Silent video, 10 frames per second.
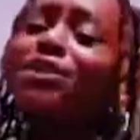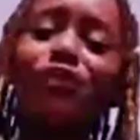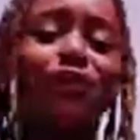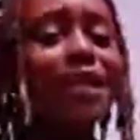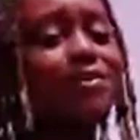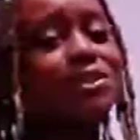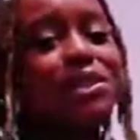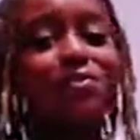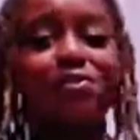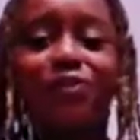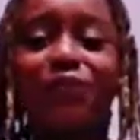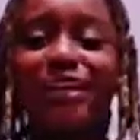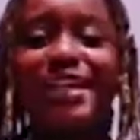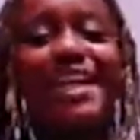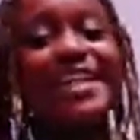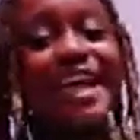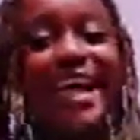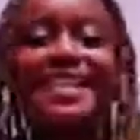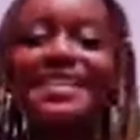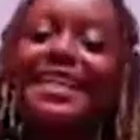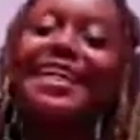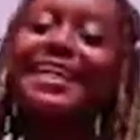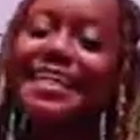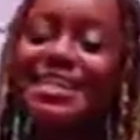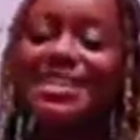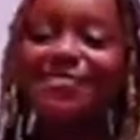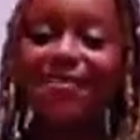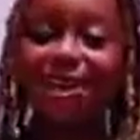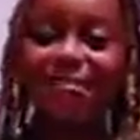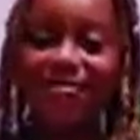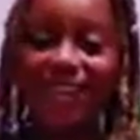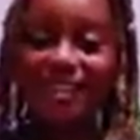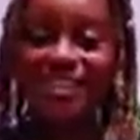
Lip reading: show keeps improving and aids in kids development.